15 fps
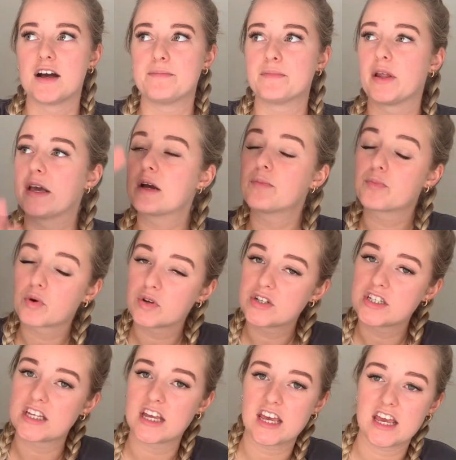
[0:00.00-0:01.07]
like
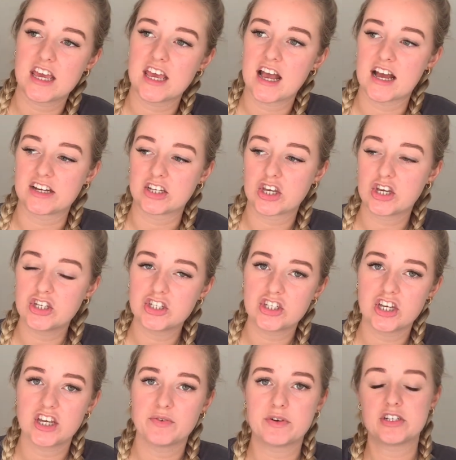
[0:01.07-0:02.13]
Bronte and
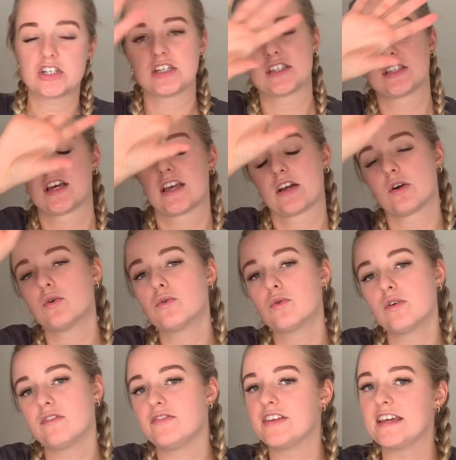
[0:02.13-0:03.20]
Coogee, which is like
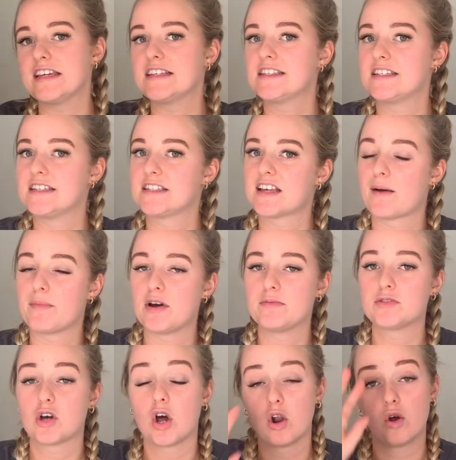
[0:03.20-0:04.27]
all of the eastern
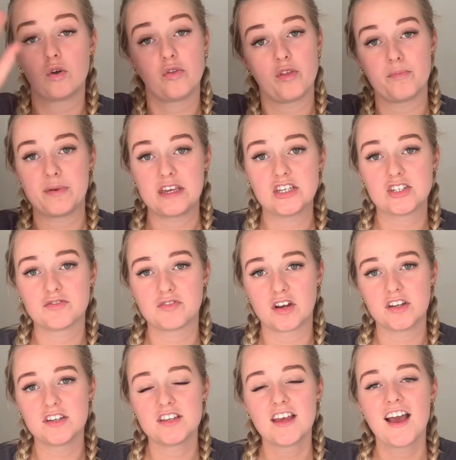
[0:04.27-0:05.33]
suburbs along the
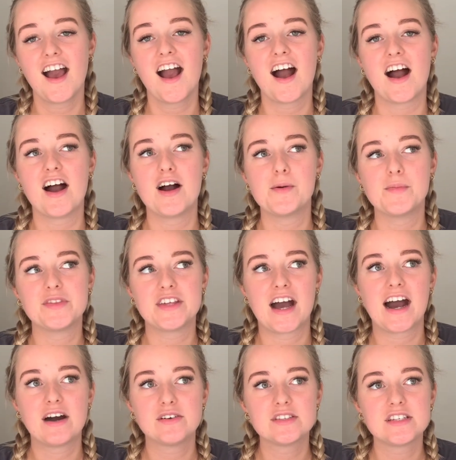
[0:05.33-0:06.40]
beachfront, the
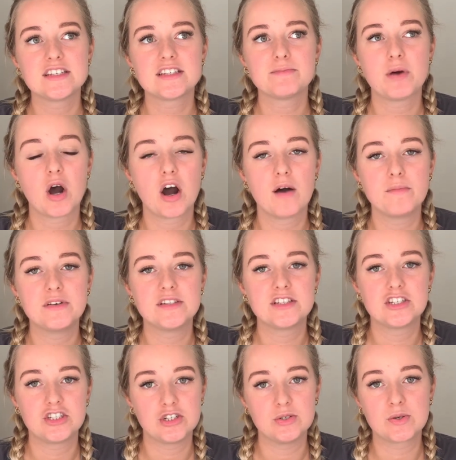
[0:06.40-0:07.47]
houses and apartments
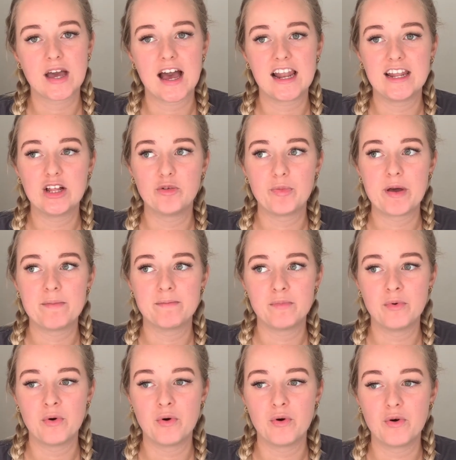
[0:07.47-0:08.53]
do get a little bit
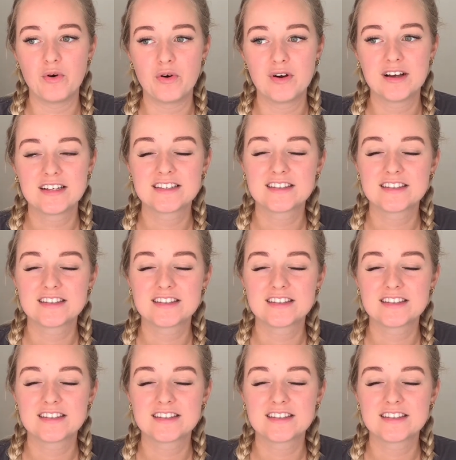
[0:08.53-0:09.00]
more